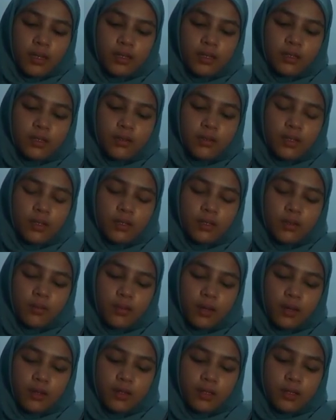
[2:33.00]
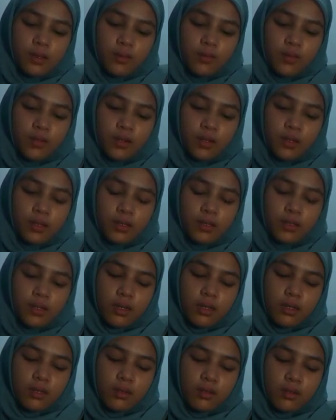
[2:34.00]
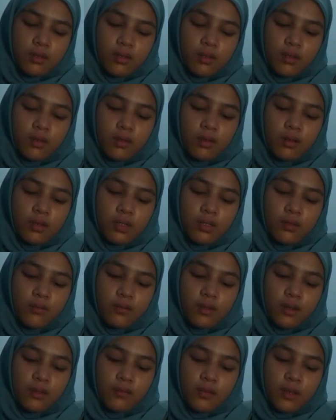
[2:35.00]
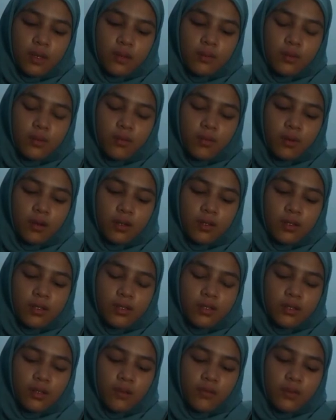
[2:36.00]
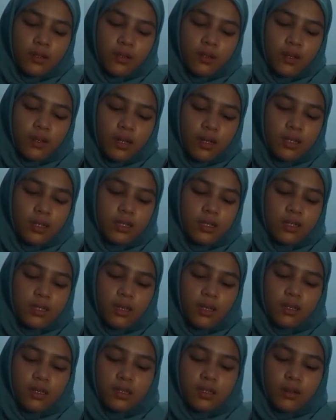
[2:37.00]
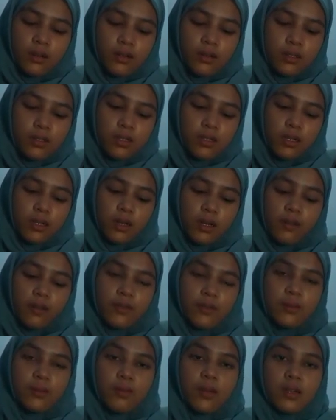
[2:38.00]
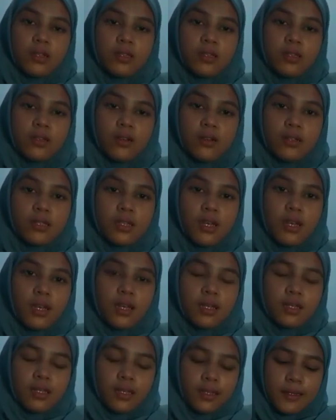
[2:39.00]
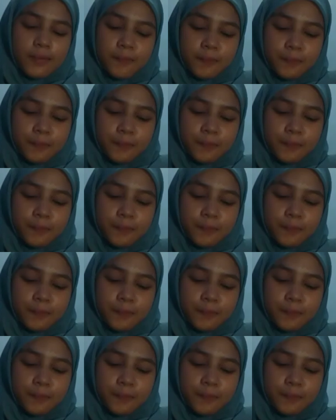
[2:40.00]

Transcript: Injuries to maritime workers that occur on the navigable waters of the United States are usually covered by the Jones Act.